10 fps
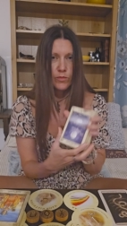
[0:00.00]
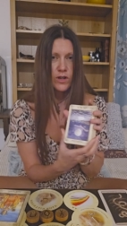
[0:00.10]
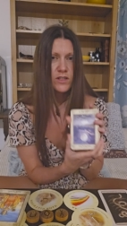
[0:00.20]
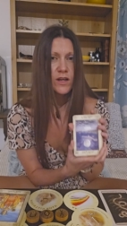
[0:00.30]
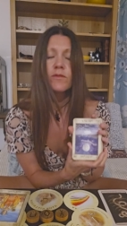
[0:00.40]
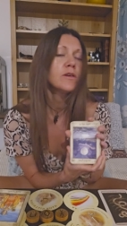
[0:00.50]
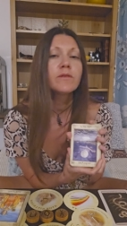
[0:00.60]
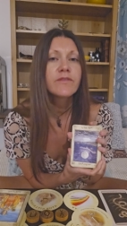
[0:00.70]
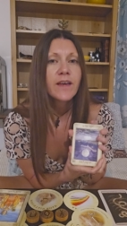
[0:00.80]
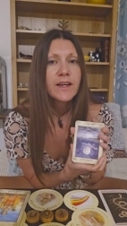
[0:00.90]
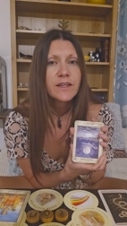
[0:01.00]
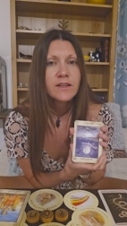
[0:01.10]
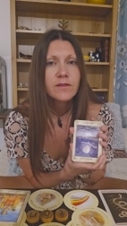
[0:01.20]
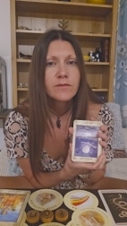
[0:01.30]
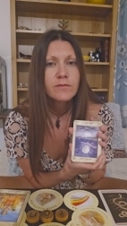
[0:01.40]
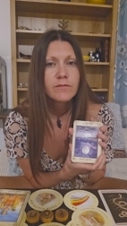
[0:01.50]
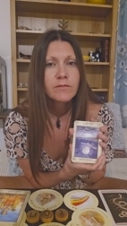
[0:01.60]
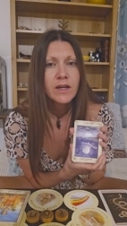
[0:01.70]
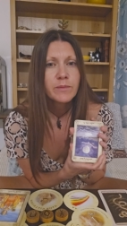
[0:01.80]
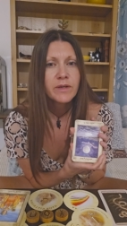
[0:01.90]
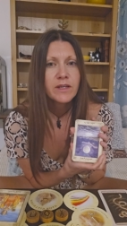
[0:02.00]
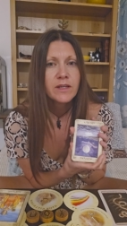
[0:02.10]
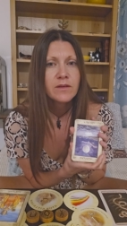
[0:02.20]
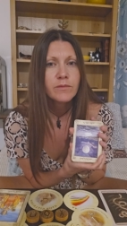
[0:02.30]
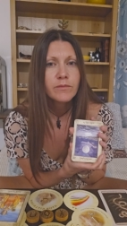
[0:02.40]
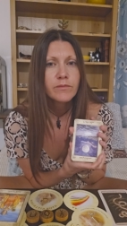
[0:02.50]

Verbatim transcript: But I don't know if they, maybe